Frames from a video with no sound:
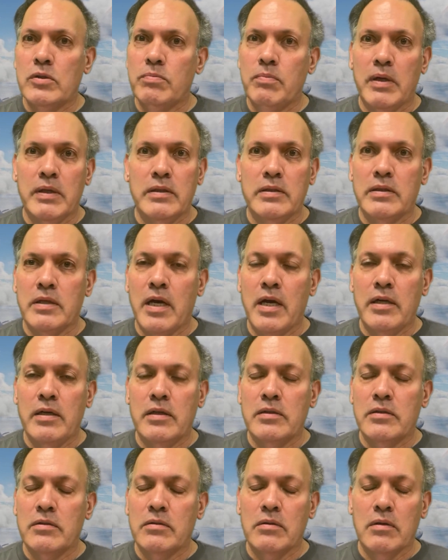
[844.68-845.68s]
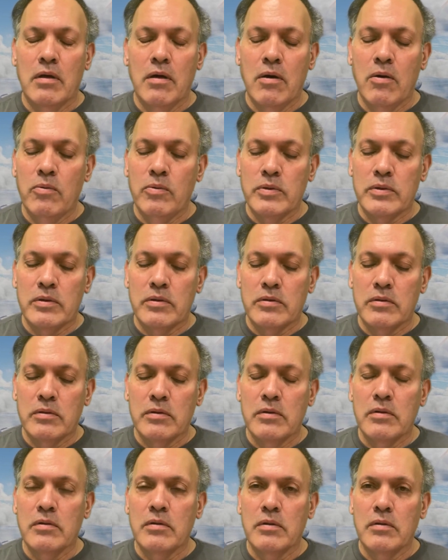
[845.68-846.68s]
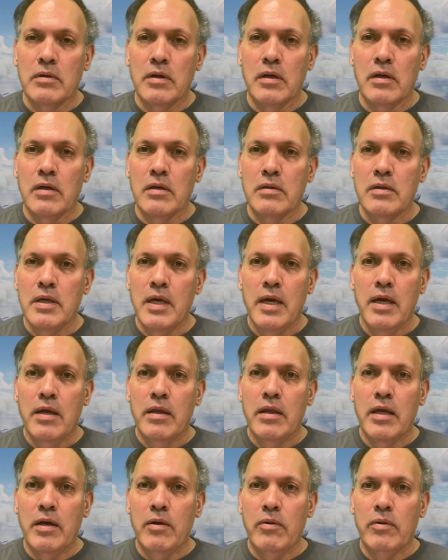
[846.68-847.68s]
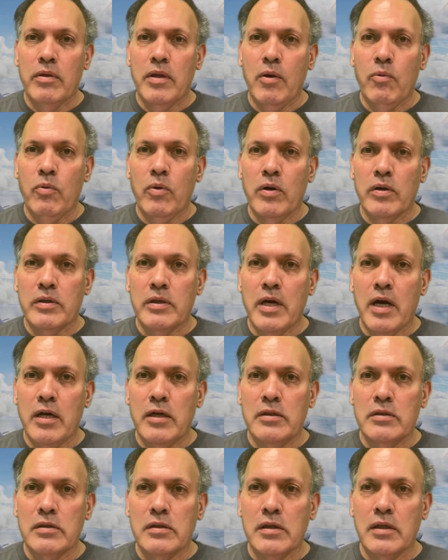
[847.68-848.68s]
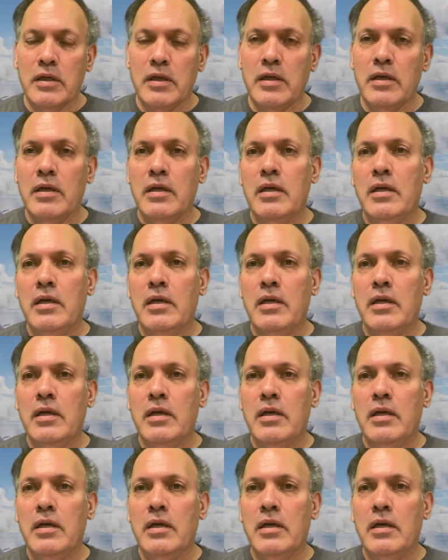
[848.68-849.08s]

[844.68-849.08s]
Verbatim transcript: my designers always, you know, they work tirelessly,